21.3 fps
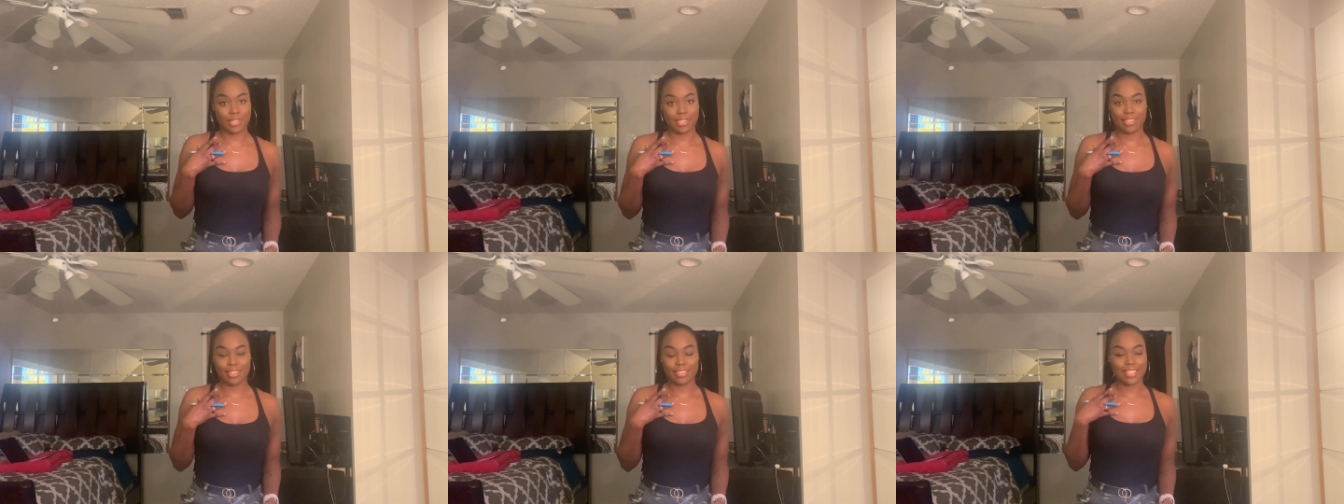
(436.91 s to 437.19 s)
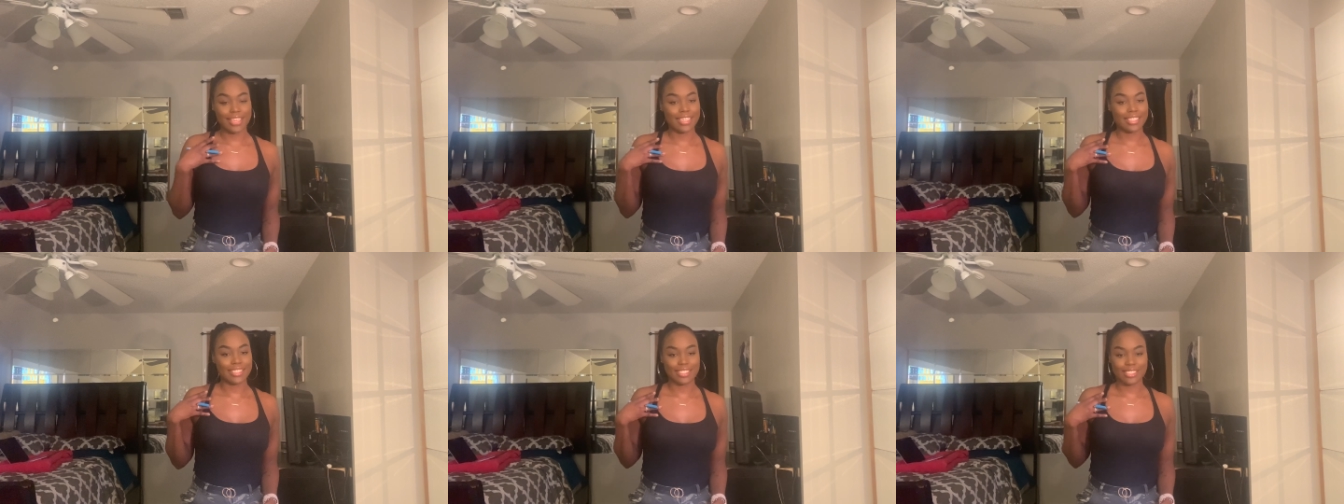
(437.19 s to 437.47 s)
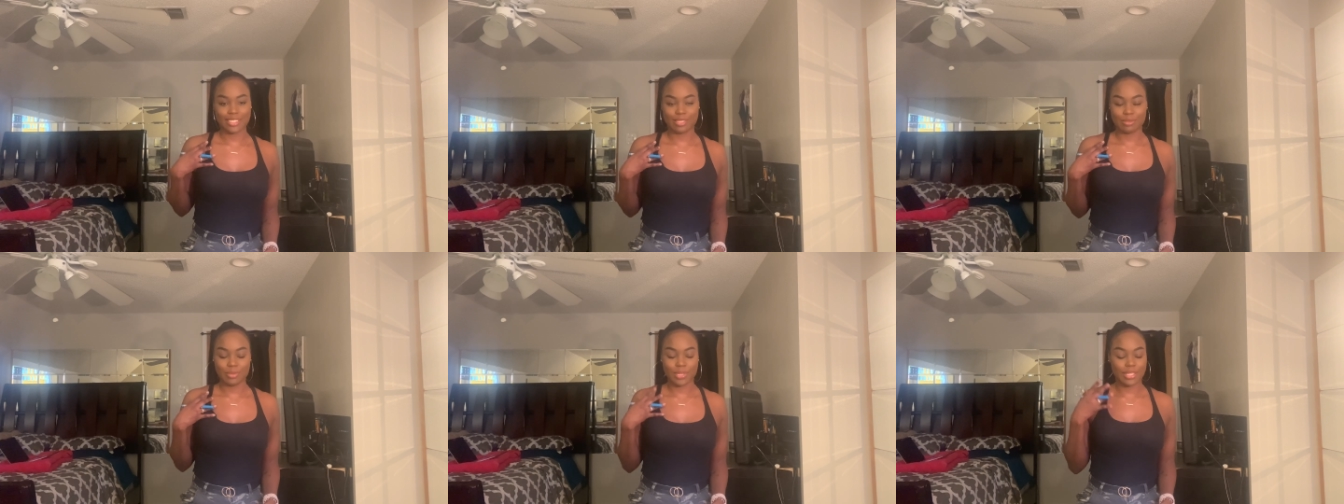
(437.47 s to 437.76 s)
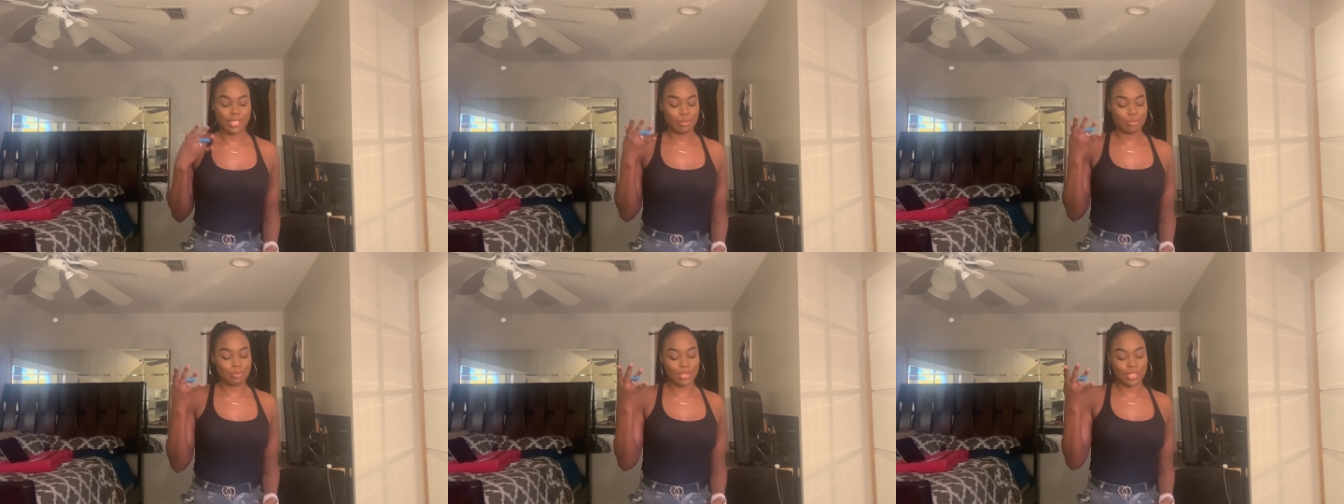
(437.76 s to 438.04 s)

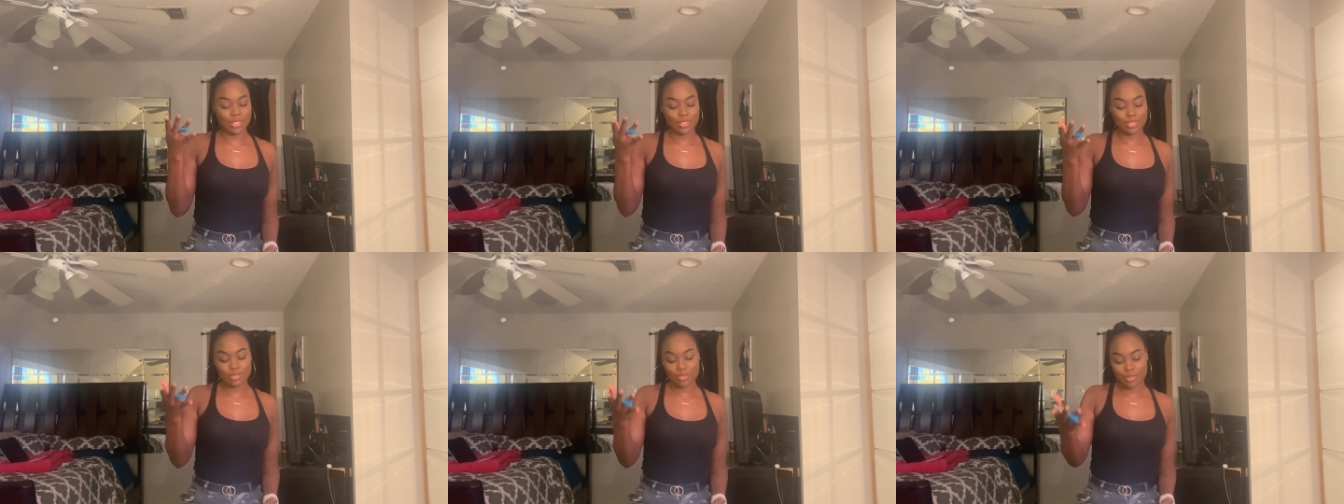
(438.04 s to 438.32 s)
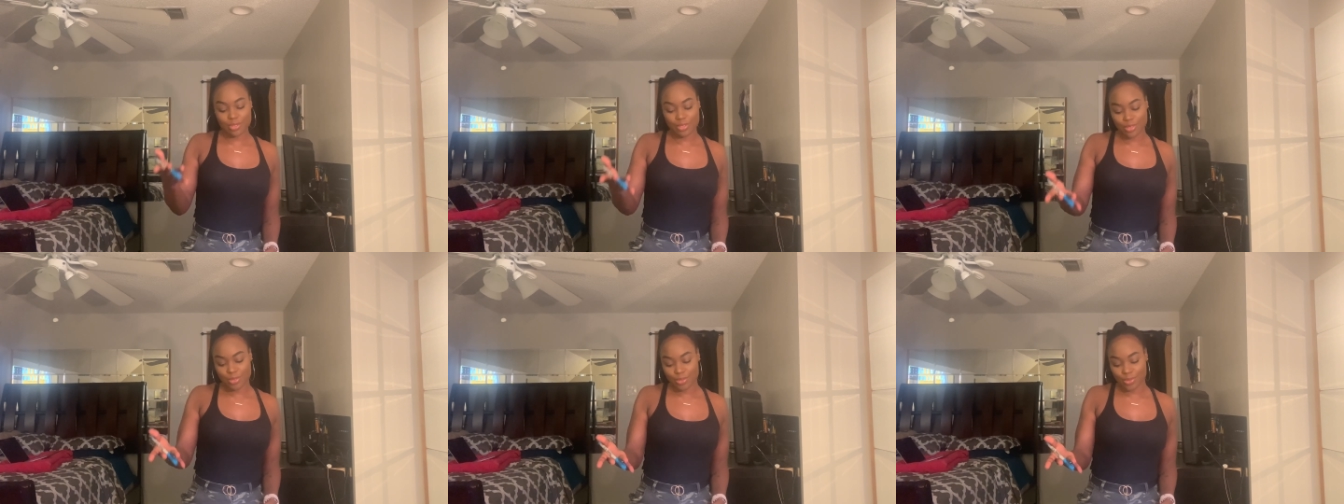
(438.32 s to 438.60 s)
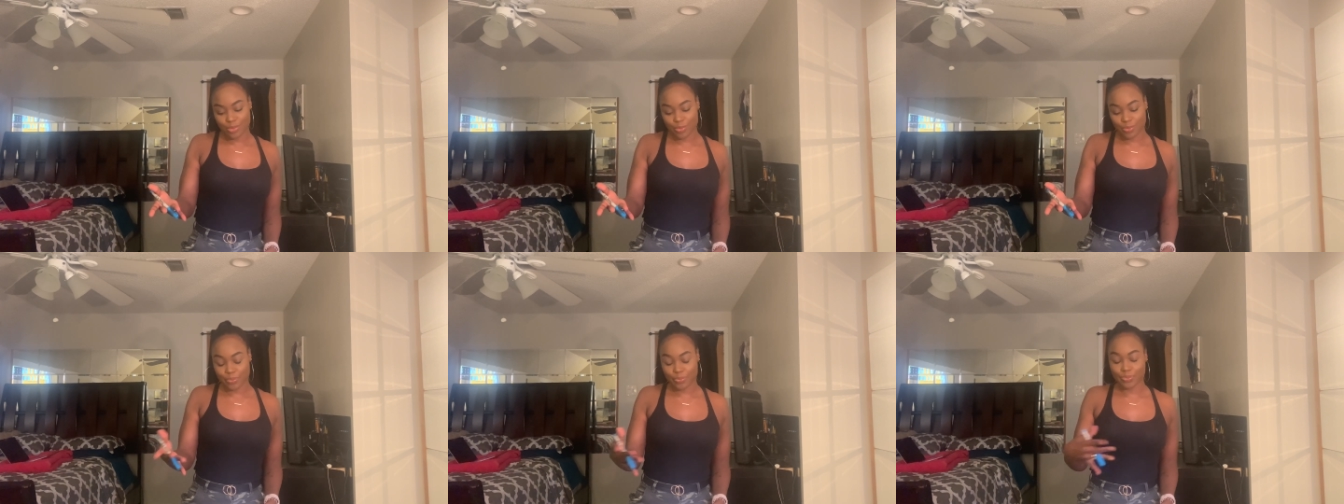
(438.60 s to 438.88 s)
It depends on you